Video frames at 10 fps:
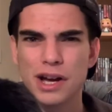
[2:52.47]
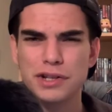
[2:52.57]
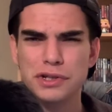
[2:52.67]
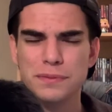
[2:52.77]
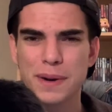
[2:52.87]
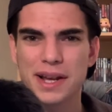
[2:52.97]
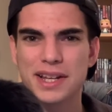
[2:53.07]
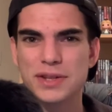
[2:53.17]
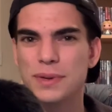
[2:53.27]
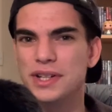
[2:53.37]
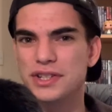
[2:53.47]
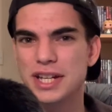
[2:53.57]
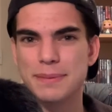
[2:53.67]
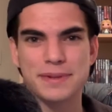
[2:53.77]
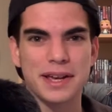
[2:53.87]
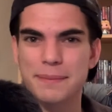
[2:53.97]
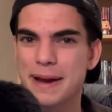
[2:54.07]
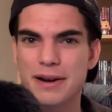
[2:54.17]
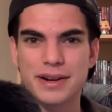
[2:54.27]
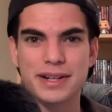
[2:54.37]
A new place which seems like
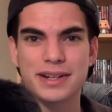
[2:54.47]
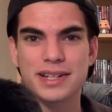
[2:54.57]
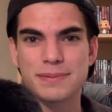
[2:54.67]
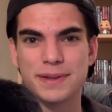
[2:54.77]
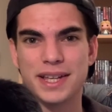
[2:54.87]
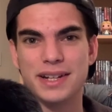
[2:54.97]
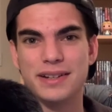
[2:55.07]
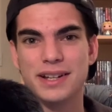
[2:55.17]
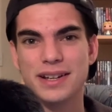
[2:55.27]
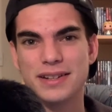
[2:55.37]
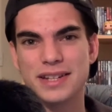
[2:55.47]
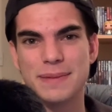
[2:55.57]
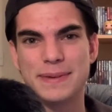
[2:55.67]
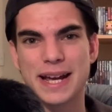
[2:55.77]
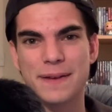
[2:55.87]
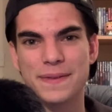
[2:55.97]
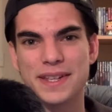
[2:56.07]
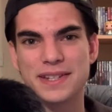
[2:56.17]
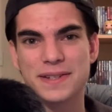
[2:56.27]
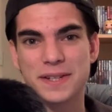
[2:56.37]
paradise, but then deep down
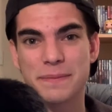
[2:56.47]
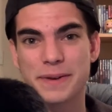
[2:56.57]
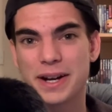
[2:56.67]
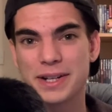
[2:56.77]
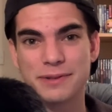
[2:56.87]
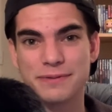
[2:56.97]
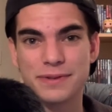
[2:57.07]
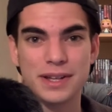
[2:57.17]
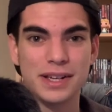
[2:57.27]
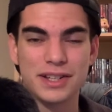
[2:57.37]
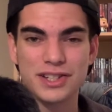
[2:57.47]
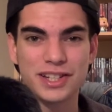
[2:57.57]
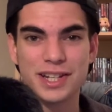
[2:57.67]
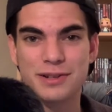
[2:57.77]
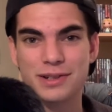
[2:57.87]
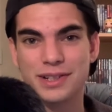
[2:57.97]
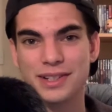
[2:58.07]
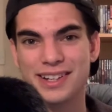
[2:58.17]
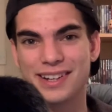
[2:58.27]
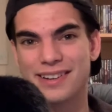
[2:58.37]
there's some kind of secret.
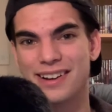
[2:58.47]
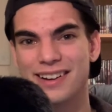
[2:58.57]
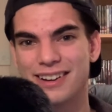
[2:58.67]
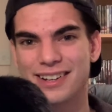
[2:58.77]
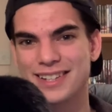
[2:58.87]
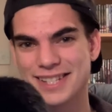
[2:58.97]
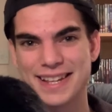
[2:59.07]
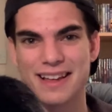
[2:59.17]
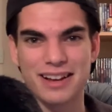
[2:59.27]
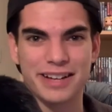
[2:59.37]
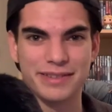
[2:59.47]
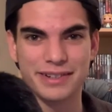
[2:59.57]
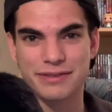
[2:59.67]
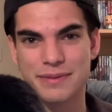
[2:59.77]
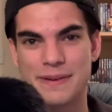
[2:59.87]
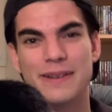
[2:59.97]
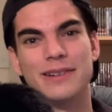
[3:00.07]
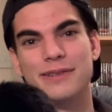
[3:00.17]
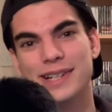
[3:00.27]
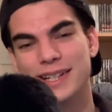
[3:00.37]
You know, I could see that coming from a
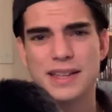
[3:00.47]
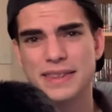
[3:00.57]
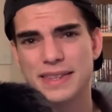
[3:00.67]
mile away.